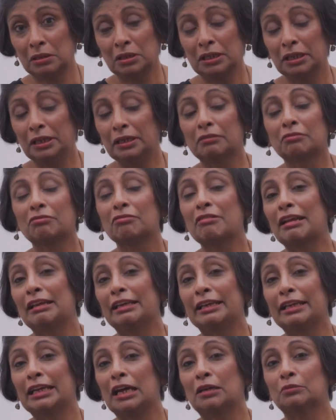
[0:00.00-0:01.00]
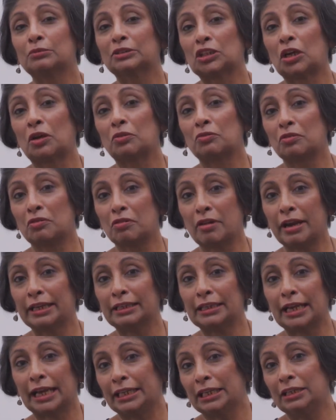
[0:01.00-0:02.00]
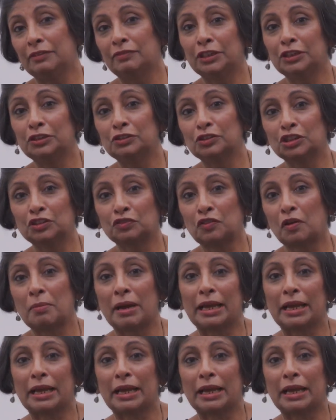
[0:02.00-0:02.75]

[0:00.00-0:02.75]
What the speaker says: It really comes out great. I even use for my